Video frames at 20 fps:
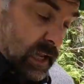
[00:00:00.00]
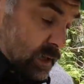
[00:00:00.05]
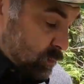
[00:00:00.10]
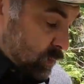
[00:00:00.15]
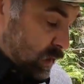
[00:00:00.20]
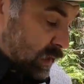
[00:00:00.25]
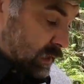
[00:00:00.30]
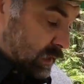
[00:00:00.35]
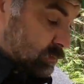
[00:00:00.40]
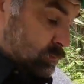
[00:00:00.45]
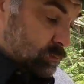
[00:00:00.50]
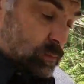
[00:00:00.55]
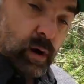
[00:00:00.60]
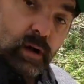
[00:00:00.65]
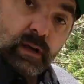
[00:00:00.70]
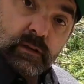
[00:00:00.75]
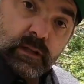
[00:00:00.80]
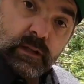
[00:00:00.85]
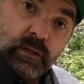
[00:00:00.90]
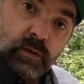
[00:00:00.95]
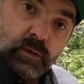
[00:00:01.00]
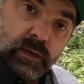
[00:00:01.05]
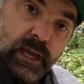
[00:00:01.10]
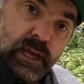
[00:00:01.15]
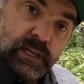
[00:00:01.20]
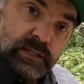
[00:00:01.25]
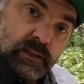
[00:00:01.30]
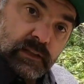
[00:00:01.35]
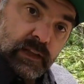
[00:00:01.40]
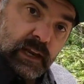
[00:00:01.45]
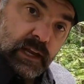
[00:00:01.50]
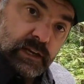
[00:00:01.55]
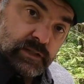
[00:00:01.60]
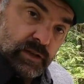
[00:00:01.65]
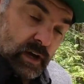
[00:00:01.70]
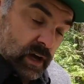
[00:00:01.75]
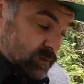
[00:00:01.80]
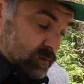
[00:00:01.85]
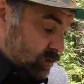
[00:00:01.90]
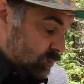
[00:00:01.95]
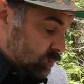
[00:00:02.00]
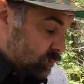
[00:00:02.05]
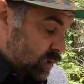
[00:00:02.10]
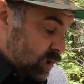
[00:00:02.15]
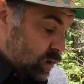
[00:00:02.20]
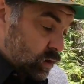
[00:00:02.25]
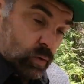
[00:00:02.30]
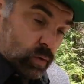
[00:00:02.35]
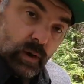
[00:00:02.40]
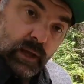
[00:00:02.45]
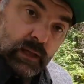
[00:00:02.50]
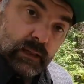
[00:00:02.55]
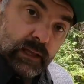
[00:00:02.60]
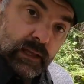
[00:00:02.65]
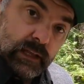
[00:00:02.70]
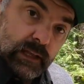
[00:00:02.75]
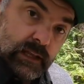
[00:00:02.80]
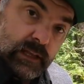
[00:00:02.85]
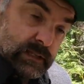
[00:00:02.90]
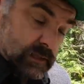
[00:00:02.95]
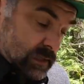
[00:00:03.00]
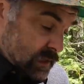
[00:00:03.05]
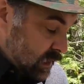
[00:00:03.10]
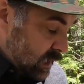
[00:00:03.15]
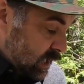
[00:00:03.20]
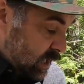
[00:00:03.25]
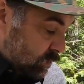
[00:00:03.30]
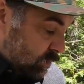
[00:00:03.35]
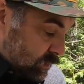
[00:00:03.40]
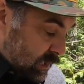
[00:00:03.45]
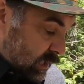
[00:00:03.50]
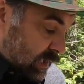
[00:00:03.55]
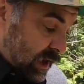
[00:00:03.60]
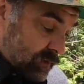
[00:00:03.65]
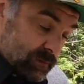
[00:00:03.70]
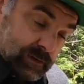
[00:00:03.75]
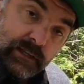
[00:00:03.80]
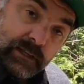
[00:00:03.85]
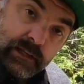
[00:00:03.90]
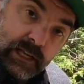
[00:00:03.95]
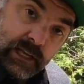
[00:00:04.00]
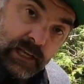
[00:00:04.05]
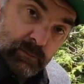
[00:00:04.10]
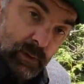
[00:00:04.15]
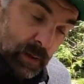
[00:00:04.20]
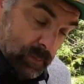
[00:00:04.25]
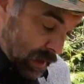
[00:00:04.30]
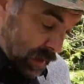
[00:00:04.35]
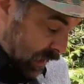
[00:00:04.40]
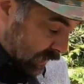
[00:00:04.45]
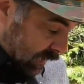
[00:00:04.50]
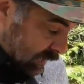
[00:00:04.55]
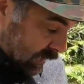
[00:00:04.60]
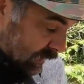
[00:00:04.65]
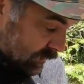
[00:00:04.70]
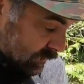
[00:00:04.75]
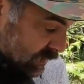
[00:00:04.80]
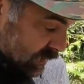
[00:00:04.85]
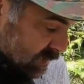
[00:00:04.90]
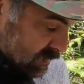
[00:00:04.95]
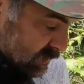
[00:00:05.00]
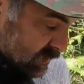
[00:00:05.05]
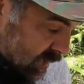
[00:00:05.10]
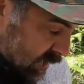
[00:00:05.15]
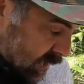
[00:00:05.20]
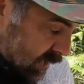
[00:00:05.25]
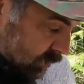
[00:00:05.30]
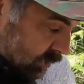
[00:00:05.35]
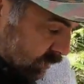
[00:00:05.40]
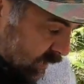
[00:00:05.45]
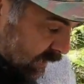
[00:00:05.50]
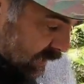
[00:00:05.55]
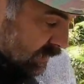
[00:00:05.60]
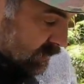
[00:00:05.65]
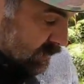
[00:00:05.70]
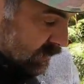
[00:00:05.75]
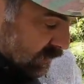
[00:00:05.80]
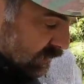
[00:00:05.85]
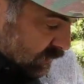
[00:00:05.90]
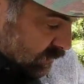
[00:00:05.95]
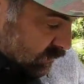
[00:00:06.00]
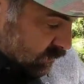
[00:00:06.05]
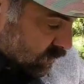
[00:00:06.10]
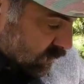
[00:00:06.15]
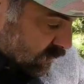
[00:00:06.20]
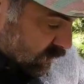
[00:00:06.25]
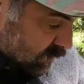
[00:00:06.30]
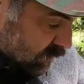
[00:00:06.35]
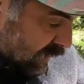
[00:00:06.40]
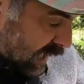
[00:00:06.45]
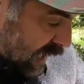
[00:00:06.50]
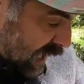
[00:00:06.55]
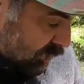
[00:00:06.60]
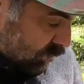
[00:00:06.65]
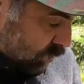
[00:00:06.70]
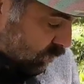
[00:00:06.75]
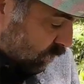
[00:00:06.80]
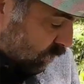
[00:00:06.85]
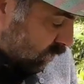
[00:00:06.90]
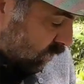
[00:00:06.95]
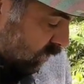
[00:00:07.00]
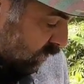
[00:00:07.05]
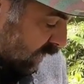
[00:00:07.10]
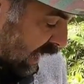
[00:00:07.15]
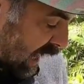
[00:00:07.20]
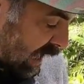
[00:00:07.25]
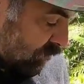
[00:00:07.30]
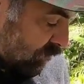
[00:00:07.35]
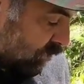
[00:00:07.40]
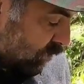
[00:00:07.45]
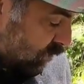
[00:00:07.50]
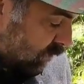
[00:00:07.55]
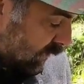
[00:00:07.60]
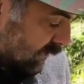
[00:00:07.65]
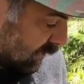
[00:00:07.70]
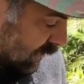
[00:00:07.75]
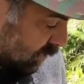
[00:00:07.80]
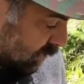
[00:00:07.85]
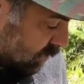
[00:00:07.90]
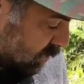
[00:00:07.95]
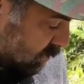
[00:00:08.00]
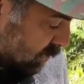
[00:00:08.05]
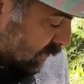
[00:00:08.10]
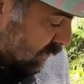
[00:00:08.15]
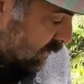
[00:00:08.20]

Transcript: I can mark the location that I shot from quickly and easily without having to dig in my pack and get this. But it's critical to have a roll or half a roll like that with me.